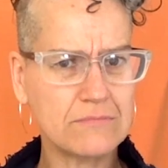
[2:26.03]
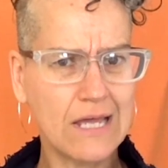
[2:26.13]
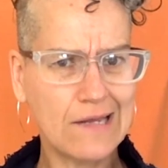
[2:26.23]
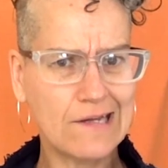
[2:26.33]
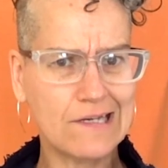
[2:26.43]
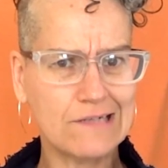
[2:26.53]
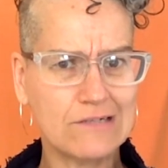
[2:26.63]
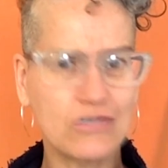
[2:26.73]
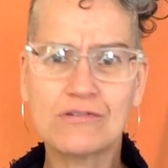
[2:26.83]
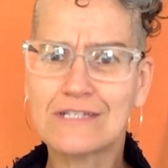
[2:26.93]
Hang on.
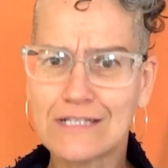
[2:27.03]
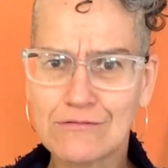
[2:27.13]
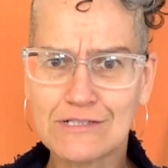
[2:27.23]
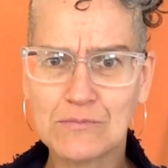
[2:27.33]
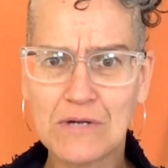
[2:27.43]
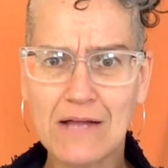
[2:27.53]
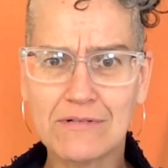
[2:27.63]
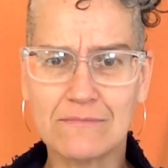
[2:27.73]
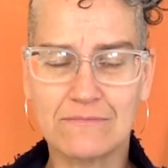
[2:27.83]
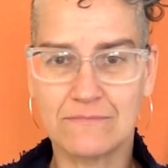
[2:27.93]
Who said there was a
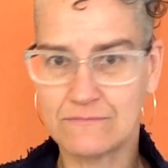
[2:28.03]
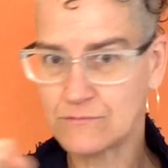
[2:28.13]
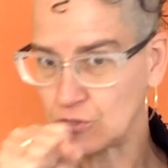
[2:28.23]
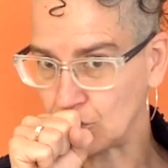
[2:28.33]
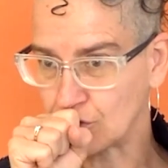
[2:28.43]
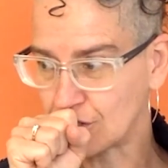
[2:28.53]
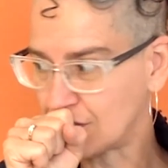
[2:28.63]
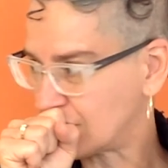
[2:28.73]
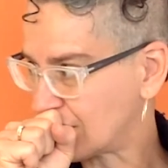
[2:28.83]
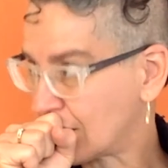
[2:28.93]
problem? Houston,
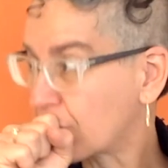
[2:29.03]
is there a